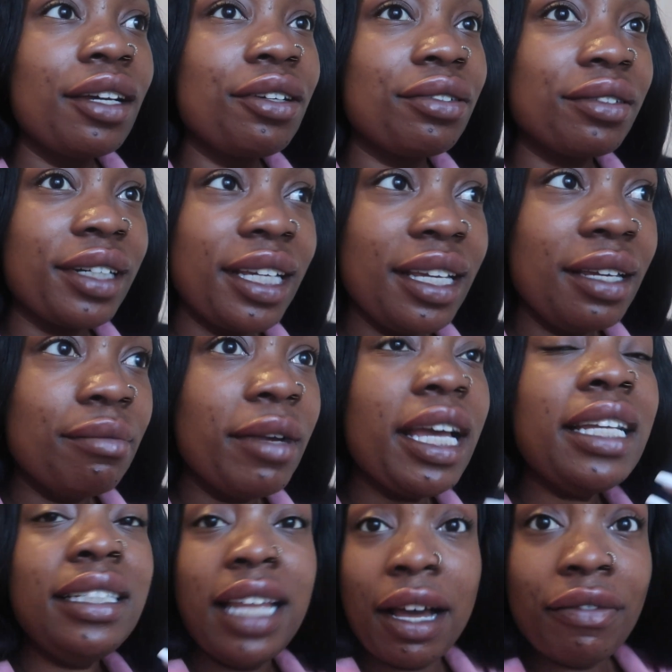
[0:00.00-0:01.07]
cream
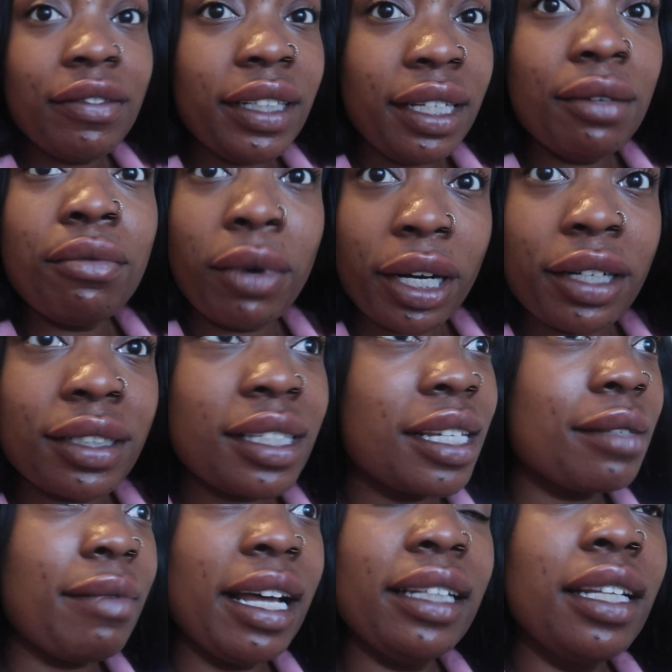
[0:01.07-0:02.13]
it definitely worked
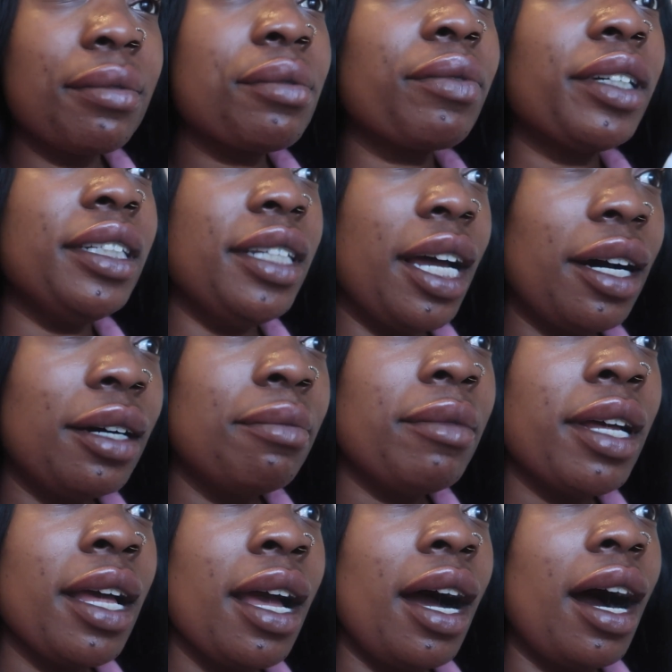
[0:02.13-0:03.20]
because my lips were
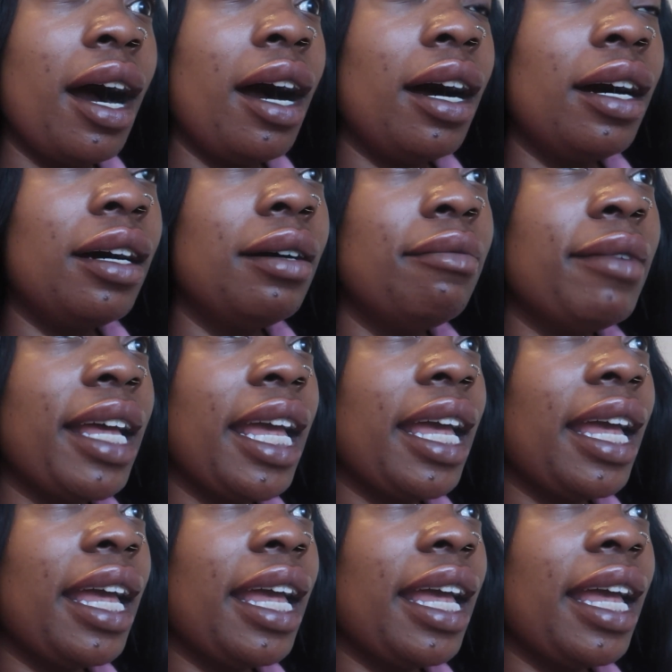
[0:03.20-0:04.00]
numb um